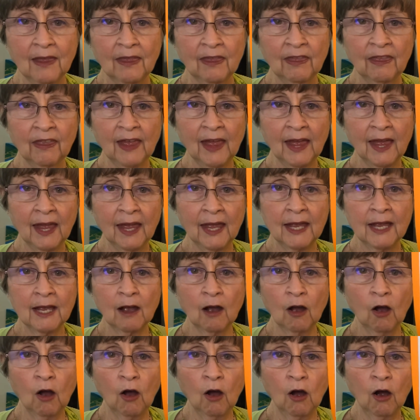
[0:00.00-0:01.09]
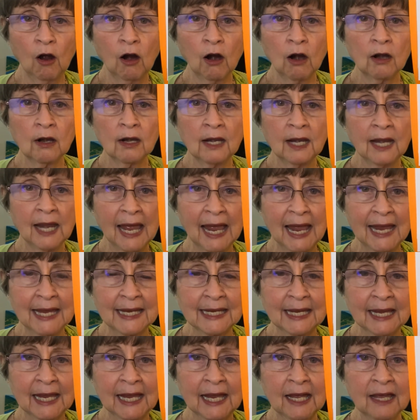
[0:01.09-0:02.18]
They are
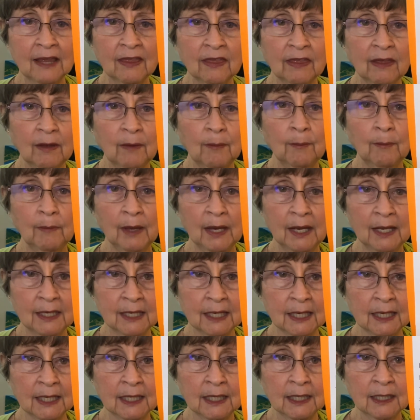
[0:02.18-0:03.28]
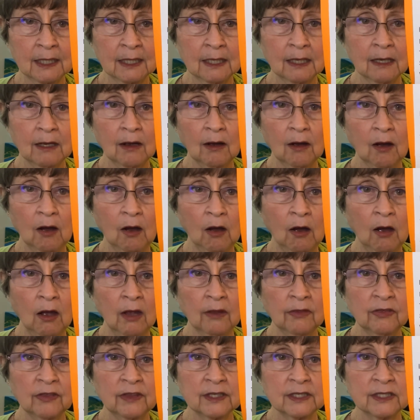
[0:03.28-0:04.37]
laying the money
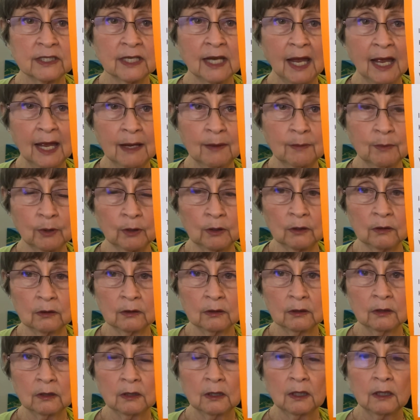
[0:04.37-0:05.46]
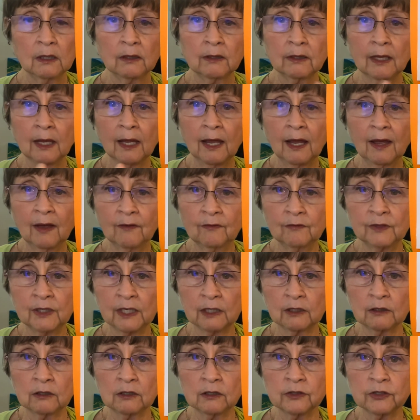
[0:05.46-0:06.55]
on the table. They have
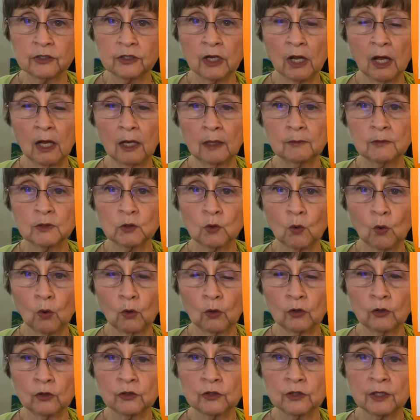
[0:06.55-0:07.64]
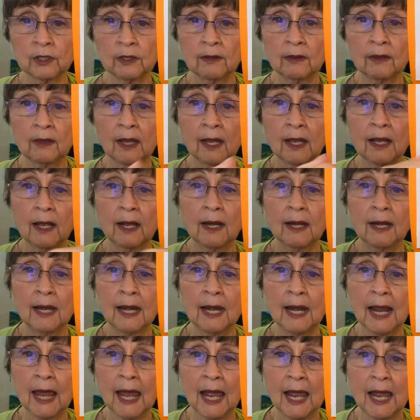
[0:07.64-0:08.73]
nickels, dimes, quarters, and they
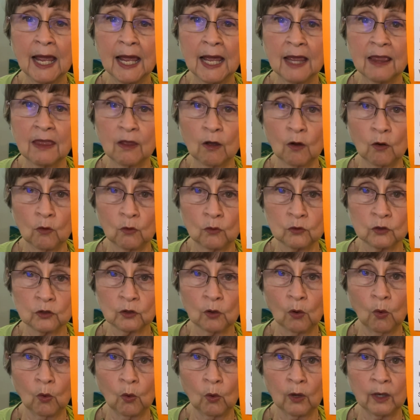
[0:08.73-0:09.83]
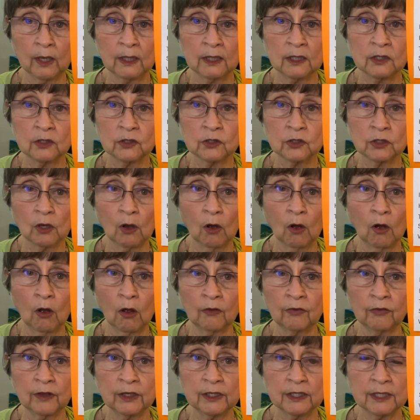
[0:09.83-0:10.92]
lay those coins
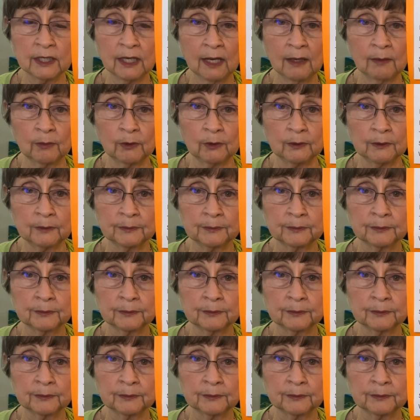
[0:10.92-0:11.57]
on the table.